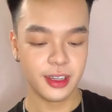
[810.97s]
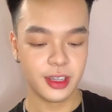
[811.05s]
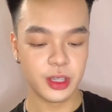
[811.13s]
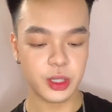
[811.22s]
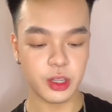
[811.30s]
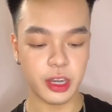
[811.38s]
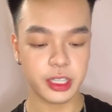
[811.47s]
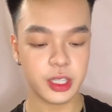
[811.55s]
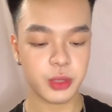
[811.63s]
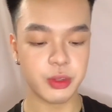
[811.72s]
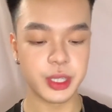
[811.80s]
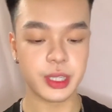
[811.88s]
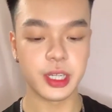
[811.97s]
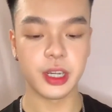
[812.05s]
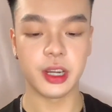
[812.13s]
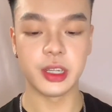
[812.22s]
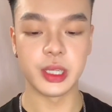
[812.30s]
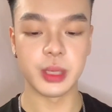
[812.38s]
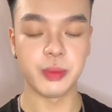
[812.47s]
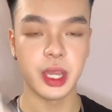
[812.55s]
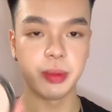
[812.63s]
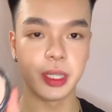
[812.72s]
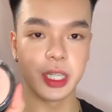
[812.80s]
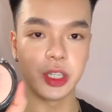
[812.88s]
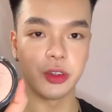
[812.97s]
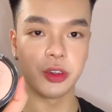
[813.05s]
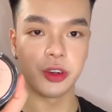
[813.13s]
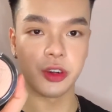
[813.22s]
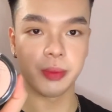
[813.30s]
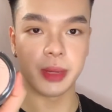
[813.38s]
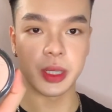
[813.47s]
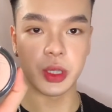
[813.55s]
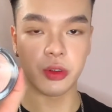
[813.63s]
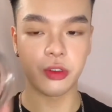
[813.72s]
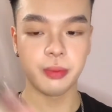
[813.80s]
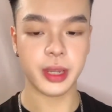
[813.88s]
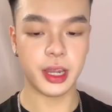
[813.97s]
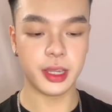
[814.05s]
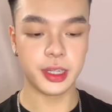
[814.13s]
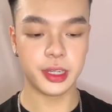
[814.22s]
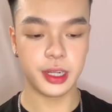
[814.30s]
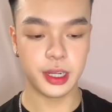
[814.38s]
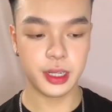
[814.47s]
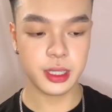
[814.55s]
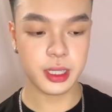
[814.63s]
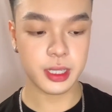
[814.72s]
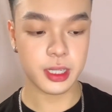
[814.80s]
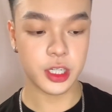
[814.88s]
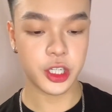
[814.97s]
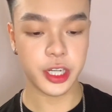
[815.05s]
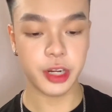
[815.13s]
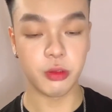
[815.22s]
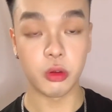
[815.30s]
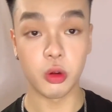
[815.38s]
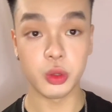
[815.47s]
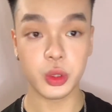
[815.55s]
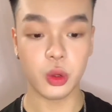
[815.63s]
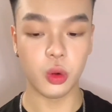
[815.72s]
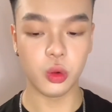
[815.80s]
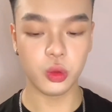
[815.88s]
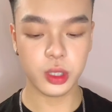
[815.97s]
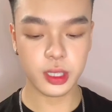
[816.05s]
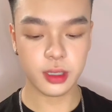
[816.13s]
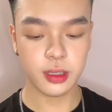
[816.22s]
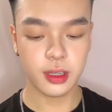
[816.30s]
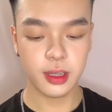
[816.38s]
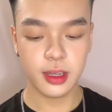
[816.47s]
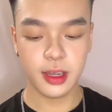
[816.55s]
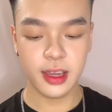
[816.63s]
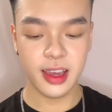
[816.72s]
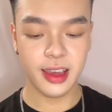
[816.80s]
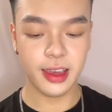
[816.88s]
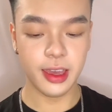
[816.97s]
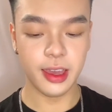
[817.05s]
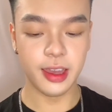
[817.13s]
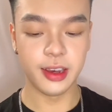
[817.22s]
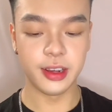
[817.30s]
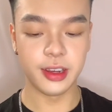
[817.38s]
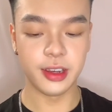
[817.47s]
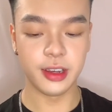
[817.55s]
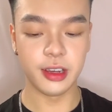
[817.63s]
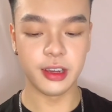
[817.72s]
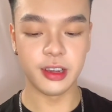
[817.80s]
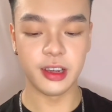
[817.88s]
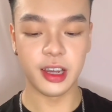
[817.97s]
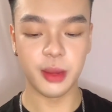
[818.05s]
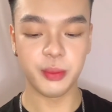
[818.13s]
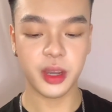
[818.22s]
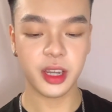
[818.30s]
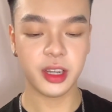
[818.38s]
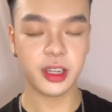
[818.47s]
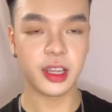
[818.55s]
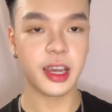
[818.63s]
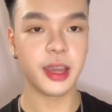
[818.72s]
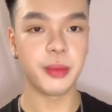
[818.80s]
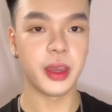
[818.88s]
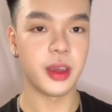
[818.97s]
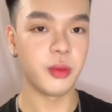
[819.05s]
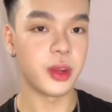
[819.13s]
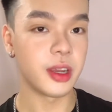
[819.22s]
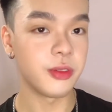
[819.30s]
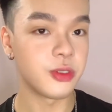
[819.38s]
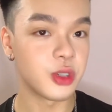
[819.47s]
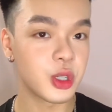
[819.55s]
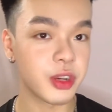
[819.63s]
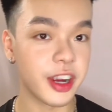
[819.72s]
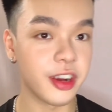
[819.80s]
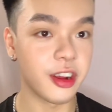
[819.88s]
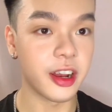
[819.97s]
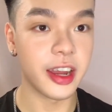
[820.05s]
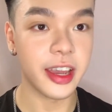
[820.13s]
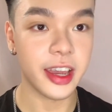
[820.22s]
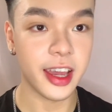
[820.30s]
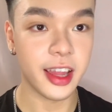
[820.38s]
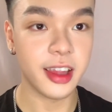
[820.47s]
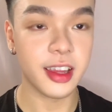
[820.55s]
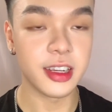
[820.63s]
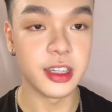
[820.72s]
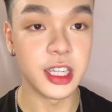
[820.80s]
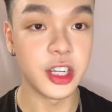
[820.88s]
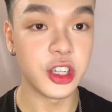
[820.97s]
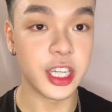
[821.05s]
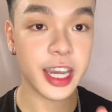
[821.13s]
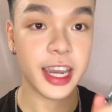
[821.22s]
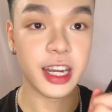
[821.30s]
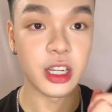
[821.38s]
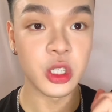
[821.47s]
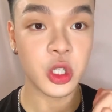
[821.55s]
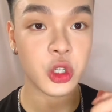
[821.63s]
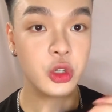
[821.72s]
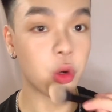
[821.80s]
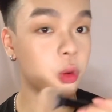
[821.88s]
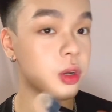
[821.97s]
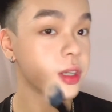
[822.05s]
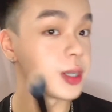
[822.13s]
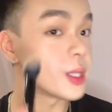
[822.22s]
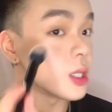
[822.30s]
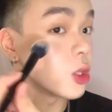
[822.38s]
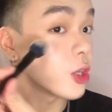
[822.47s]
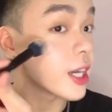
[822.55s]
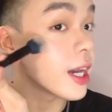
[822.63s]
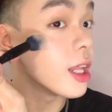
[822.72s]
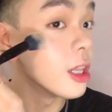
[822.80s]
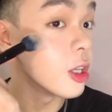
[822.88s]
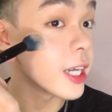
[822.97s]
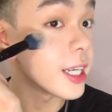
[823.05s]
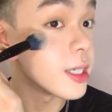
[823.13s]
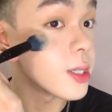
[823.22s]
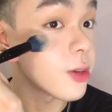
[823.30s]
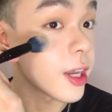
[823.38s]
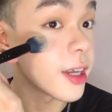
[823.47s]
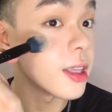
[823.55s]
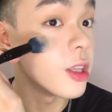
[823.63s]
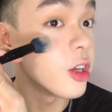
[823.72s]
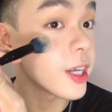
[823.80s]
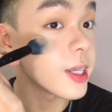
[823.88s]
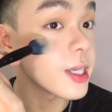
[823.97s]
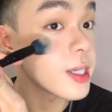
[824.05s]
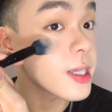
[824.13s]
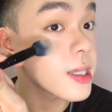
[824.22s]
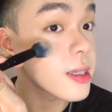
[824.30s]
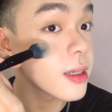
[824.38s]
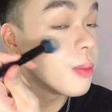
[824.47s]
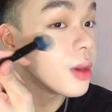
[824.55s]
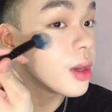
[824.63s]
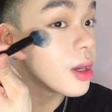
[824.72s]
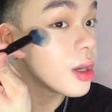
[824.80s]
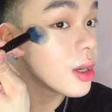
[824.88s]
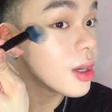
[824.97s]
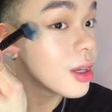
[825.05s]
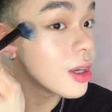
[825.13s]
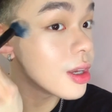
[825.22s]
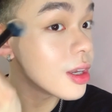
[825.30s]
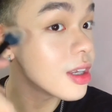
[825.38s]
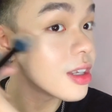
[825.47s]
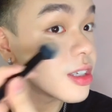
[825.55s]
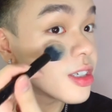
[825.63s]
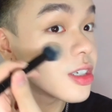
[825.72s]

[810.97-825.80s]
So I just recently got this Maybelline New York Master Chrome palette, and this is in the shade Rose Gold. And I'm not gonna lie, man, when I first tried it on, I nearly had a stroke, cause look at this, okay? Look at this. Bitch.